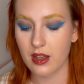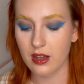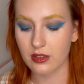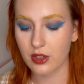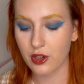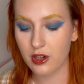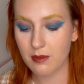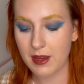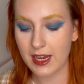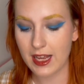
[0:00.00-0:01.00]
I'll curl
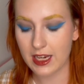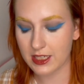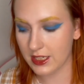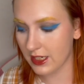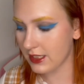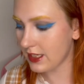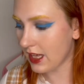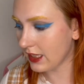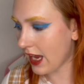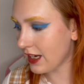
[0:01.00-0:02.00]
my lashes,
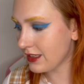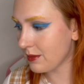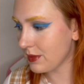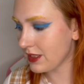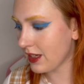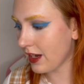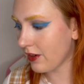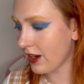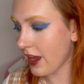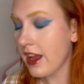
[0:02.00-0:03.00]
I'll add some
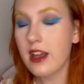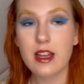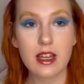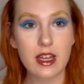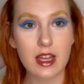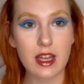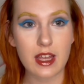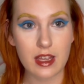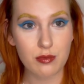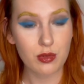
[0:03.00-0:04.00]
mascara,
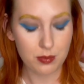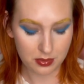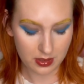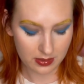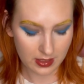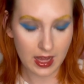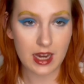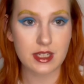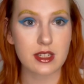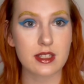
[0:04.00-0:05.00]
and we'll put on the
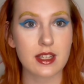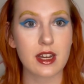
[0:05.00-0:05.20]
lashes.